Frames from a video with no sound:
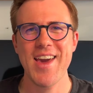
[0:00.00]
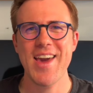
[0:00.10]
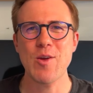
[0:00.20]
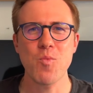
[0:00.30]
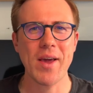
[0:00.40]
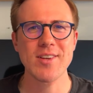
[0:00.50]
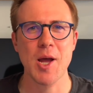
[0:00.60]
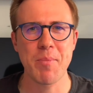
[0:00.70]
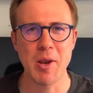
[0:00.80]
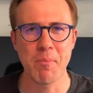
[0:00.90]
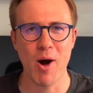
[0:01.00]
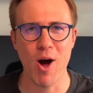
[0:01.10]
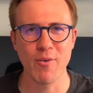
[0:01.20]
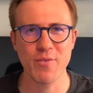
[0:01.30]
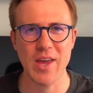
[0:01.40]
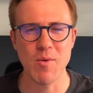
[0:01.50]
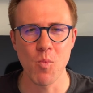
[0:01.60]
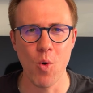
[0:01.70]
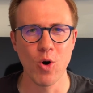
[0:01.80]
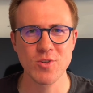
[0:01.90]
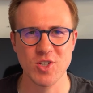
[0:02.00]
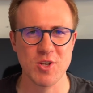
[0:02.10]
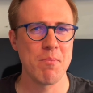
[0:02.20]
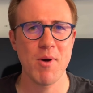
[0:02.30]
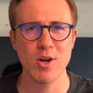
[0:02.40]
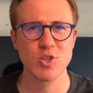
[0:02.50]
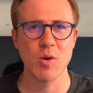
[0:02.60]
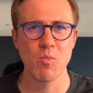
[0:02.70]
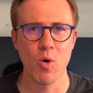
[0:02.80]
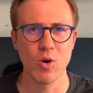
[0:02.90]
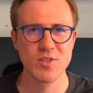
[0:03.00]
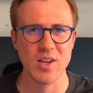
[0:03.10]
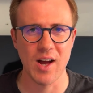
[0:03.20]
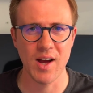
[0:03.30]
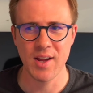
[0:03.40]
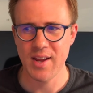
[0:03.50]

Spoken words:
he wakes up in a bath in water, submerged in water.